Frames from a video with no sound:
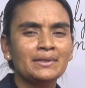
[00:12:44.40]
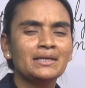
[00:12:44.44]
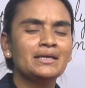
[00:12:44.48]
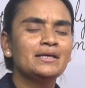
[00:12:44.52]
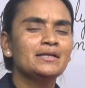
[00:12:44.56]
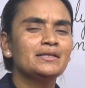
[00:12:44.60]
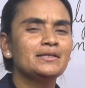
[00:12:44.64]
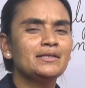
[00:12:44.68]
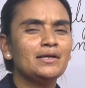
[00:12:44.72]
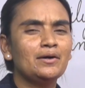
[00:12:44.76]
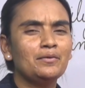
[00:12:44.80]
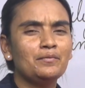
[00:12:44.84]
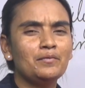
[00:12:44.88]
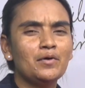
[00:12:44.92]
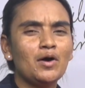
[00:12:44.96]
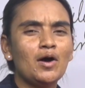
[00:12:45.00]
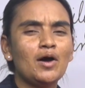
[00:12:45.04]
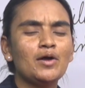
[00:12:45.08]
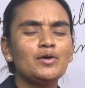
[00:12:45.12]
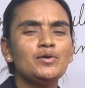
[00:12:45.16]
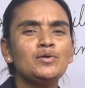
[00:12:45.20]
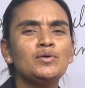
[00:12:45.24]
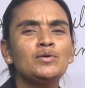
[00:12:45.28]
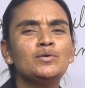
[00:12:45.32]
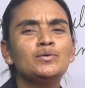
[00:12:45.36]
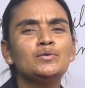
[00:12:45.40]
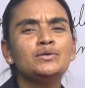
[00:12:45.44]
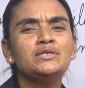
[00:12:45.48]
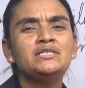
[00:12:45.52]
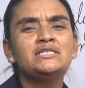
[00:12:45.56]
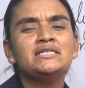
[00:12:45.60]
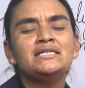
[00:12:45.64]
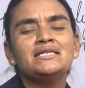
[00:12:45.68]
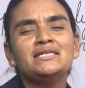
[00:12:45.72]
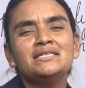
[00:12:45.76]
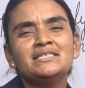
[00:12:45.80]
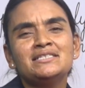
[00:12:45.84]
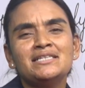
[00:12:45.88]
the one who
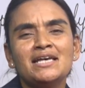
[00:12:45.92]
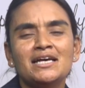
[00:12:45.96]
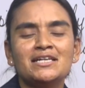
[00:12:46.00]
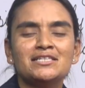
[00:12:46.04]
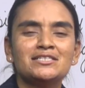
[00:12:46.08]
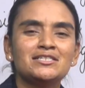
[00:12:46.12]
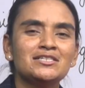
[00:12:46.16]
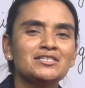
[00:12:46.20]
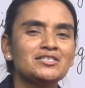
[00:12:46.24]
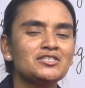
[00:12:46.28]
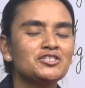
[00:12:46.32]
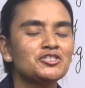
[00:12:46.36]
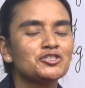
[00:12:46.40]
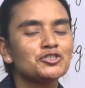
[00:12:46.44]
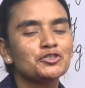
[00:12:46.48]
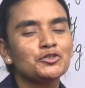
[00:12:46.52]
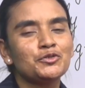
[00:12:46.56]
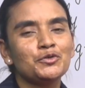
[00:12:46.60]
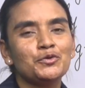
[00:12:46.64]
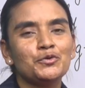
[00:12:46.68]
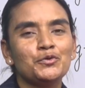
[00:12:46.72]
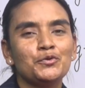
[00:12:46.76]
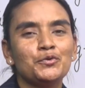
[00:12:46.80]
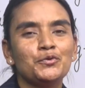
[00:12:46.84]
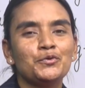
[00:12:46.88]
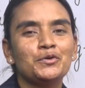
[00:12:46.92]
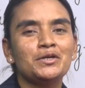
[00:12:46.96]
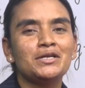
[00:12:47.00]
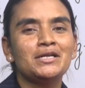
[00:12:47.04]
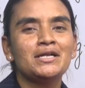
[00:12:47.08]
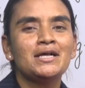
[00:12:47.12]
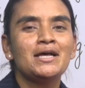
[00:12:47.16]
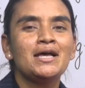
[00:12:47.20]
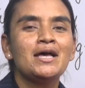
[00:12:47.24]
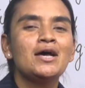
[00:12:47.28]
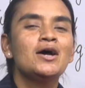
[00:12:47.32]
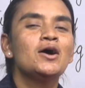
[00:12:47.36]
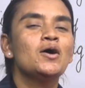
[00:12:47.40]
teaches in school
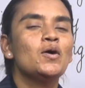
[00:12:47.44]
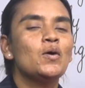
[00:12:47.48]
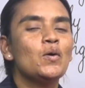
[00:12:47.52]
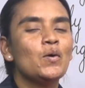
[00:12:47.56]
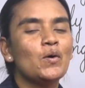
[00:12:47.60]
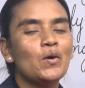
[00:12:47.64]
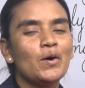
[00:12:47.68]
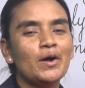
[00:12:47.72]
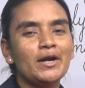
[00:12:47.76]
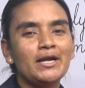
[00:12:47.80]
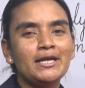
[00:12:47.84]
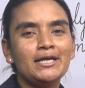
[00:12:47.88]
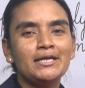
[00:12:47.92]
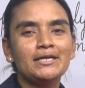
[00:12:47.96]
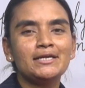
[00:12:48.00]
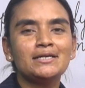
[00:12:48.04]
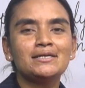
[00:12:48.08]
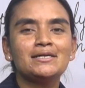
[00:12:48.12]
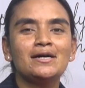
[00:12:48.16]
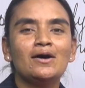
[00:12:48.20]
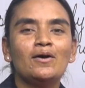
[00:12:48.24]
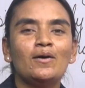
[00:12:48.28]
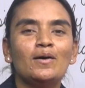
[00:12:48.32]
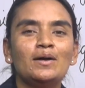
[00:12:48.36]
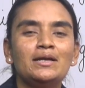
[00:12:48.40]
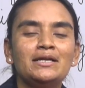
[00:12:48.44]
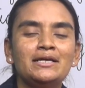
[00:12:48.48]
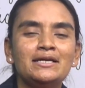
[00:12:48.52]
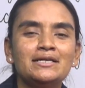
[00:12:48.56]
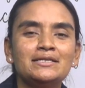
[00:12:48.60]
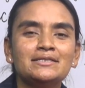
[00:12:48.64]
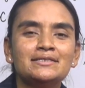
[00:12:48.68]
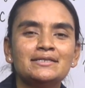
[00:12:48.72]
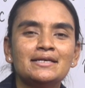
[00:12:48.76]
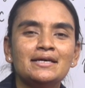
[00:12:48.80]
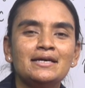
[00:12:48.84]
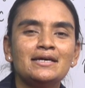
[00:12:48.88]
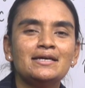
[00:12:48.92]
or in
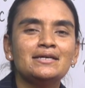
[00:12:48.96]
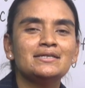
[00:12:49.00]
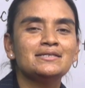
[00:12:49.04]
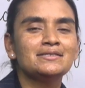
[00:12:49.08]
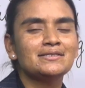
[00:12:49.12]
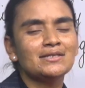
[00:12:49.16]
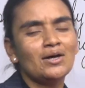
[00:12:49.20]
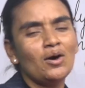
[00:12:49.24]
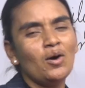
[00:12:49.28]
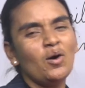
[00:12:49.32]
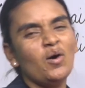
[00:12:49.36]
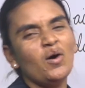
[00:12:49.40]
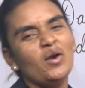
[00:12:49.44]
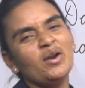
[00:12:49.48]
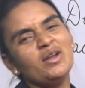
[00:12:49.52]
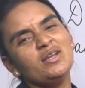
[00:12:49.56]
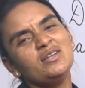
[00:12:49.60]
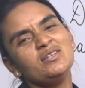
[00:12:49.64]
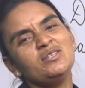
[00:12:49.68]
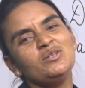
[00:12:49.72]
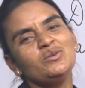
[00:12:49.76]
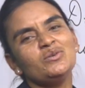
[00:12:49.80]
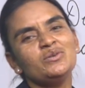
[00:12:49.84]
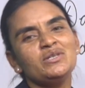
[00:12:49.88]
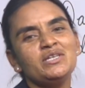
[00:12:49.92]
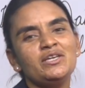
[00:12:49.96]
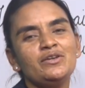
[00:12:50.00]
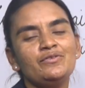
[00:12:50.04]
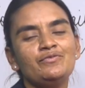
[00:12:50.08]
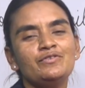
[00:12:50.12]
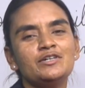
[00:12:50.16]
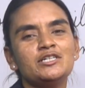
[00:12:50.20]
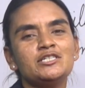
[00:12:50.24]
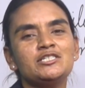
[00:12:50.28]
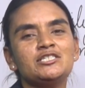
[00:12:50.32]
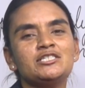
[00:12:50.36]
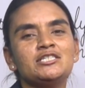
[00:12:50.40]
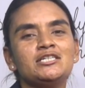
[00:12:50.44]
colleges or in
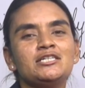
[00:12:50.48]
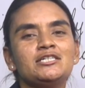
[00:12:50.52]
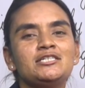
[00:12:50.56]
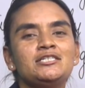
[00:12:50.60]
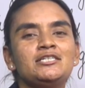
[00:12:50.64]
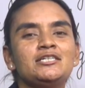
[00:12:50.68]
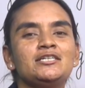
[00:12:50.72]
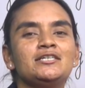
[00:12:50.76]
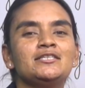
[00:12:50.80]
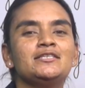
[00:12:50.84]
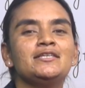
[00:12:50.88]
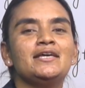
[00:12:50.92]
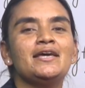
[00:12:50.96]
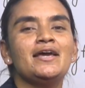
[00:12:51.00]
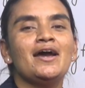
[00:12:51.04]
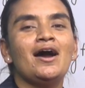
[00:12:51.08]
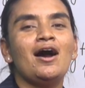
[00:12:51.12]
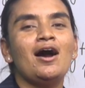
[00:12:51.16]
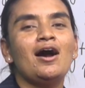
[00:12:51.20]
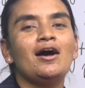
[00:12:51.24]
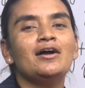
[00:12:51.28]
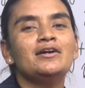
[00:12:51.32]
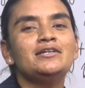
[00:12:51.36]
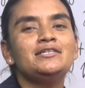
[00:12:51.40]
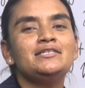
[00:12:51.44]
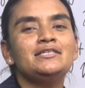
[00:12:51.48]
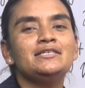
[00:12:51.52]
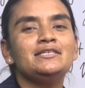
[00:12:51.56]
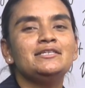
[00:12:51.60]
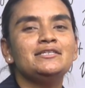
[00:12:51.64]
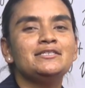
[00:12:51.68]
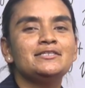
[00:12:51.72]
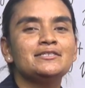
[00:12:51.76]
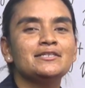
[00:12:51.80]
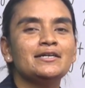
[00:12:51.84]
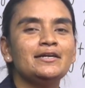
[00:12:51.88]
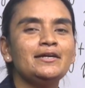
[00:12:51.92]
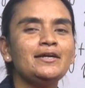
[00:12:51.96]
university, they are
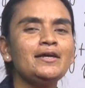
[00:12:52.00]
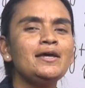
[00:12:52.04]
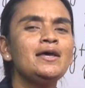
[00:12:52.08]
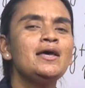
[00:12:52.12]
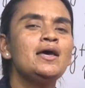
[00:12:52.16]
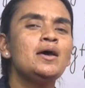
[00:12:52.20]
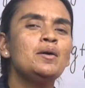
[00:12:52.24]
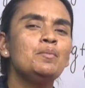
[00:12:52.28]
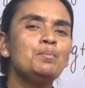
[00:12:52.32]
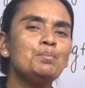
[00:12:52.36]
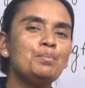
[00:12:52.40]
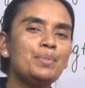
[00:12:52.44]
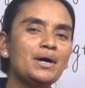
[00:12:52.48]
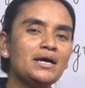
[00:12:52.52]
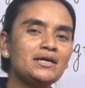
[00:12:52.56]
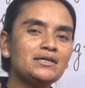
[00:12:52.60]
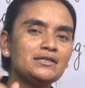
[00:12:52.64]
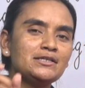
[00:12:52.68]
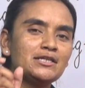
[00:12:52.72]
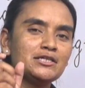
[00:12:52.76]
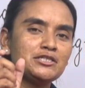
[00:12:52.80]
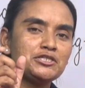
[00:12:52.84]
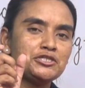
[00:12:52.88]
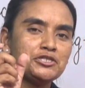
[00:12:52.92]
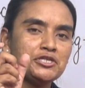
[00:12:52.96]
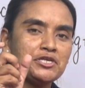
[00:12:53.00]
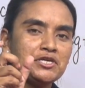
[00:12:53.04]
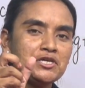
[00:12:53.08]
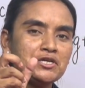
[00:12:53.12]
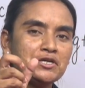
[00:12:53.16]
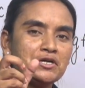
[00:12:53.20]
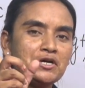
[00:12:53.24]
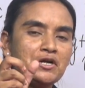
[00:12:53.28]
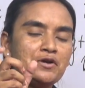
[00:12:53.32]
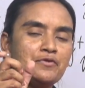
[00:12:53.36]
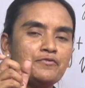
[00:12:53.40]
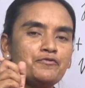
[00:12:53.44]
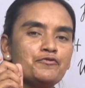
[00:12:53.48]
teacher. But the
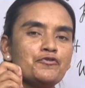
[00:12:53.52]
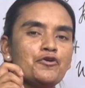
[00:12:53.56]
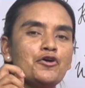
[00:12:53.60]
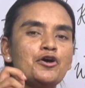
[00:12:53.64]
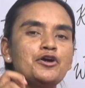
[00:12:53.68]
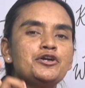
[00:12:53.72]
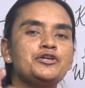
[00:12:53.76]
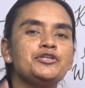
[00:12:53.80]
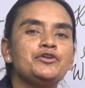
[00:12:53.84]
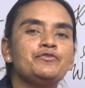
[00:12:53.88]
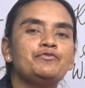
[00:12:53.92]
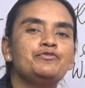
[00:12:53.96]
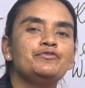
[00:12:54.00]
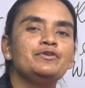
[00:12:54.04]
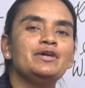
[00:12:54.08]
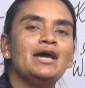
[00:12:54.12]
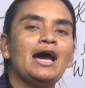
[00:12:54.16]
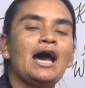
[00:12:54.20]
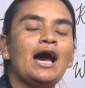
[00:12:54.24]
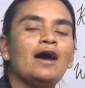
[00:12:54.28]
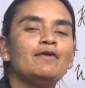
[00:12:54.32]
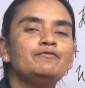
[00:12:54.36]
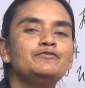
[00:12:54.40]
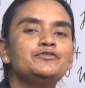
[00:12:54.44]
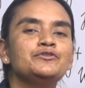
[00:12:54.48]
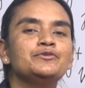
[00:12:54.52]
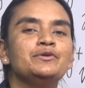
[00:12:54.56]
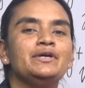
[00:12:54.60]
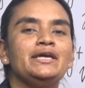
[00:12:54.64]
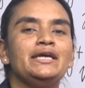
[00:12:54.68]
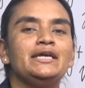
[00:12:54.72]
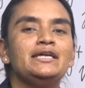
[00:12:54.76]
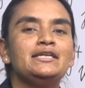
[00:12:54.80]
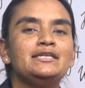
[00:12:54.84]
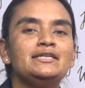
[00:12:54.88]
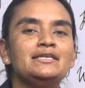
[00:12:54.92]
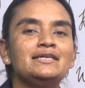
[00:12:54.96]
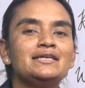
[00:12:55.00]
single word if we have to
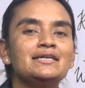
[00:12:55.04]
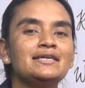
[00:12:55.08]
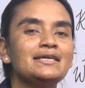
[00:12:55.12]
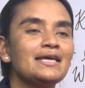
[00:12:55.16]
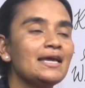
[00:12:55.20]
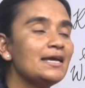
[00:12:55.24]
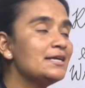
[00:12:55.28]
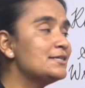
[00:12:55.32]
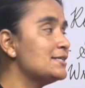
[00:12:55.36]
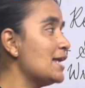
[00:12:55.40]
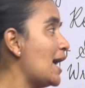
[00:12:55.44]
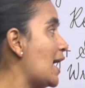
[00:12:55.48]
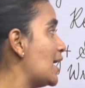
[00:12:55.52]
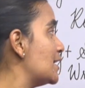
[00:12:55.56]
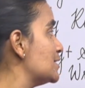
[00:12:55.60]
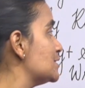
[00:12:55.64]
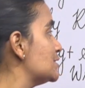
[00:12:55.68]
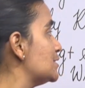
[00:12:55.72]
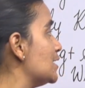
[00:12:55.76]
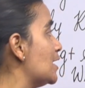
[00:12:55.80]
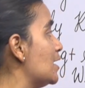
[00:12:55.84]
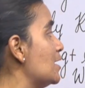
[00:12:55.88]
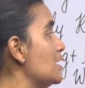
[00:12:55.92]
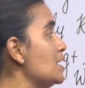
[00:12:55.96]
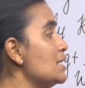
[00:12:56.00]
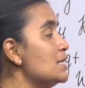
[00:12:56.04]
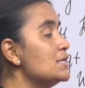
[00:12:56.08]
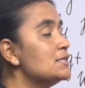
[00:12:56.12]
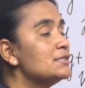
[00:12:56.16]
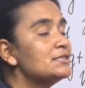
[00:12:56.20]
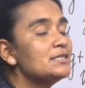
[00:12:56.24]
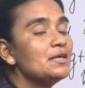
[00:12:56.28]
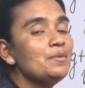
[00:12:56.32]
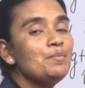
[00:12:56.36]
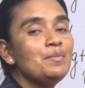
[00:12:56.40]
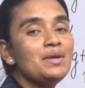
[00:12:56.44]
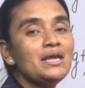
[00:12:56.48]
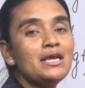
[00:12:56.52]
indicate as the
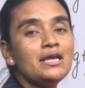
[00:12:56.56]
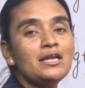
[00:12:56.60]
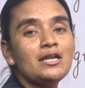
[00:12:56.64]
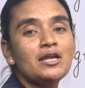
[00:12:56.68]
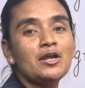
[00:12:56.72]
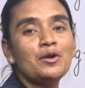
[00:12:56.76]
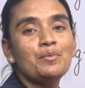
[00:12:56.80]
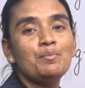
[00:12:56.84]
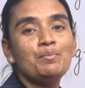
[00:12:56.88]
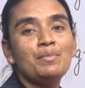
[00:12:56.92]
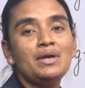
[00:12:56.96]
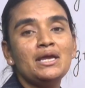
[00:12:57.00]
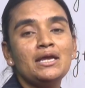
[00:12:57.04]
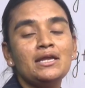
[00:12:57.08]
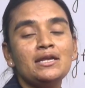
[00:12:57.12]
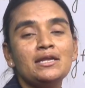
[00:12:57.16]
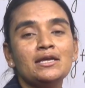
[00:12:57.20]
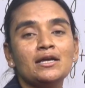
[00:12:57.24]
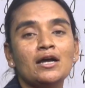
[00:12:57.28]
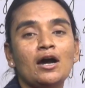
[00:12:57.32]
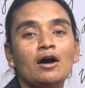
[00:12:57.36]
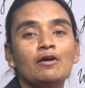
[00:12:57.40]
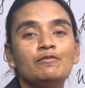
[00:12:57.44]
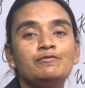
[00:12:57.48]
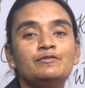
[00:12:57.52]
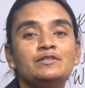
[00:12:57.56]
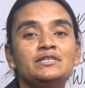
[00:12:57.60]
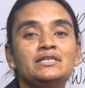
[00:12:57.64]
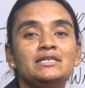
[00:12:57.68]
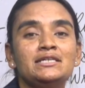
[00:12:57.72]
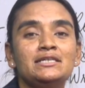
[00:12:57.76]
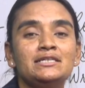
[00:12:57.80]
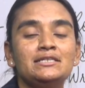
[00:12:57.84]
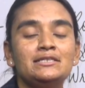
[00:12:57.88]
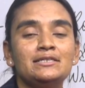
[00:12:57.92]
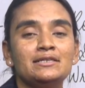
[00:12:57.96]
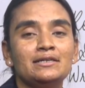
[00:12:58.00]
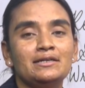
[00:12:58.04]
similar meaning of
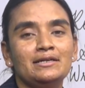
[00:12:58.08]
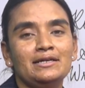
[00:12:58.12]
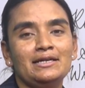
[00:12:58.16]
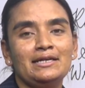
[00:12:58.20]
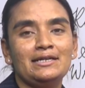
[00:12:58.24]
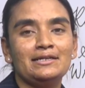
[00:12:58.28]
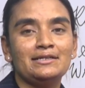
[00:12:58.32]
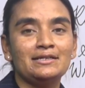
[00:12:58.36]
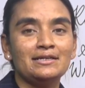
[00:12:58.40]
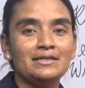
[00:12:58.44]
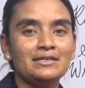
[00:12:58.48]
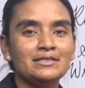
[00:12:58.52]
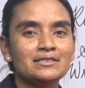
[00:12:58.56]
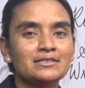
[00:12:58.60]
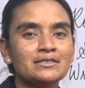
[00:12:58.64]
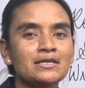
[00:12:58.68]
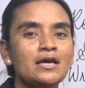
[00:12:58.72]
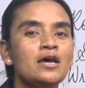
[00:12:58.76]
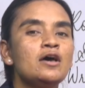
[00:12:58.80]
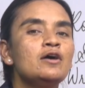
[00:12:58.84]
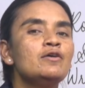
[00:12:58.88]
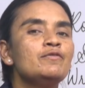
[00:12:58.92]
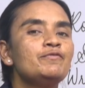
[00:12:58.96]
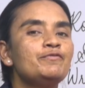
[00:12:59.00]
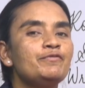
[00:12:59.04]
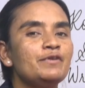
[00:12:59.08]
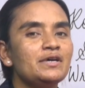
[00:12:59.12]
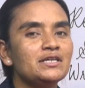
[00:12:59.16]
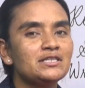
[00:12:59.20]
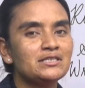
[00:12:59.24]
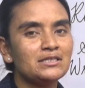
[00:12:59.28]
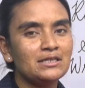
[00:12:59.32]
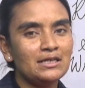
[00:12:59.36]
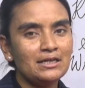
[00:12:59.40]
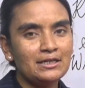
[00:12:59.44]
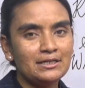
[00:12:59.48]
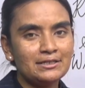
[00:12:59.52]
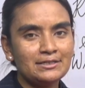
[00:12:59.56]
teacher, it is
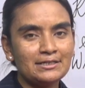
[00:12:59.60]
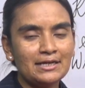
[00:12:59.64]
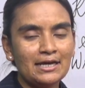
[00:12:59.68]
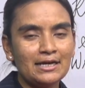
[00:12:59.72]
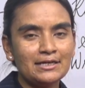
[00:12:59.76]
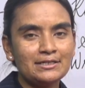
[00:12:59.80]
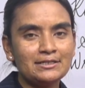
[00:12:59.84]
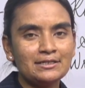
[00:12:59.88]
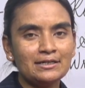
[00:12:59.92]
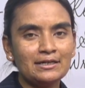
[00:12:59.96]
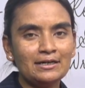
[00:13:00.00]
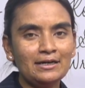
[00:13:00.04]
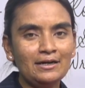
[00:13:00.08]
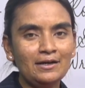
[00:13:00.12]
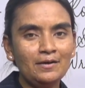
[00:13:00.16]
facilitator